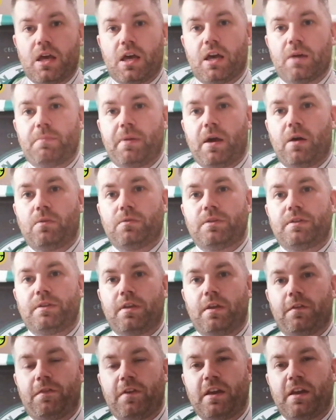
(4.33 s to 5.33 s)
about
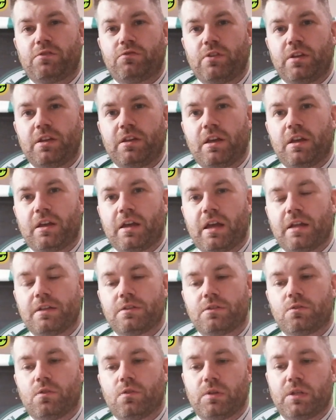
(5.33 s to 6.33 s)
the victory
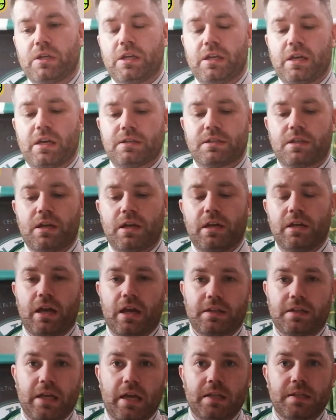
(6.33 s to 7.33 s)
against Dundee yesterday
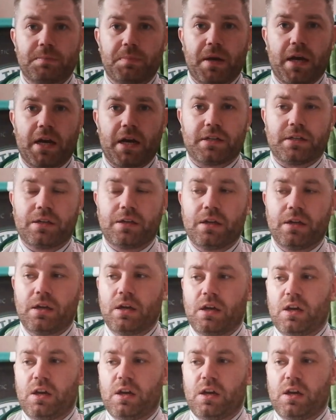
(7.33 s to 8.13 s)
at Dens Park.